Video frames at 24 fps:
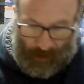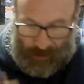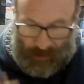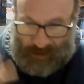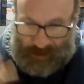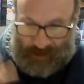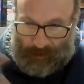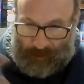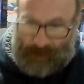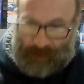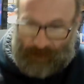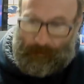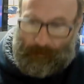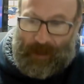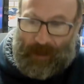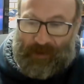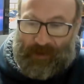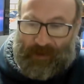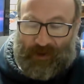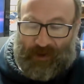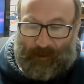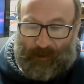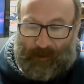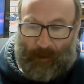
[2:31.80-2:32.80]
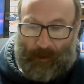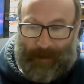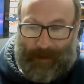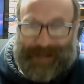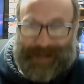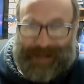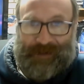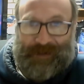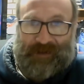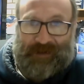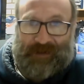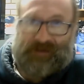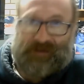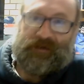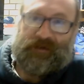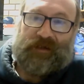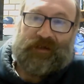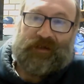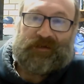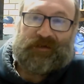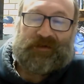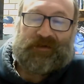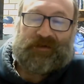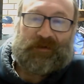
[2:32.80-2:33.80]
there's a bit of method to my madness in
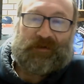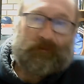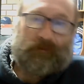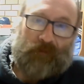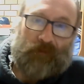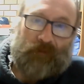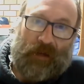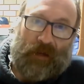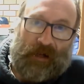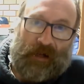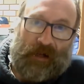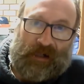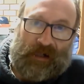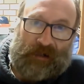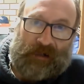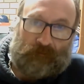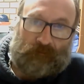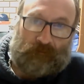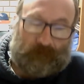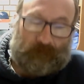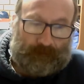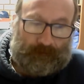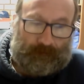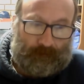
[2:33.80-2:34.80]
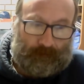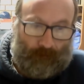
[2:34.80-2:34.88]
this. We've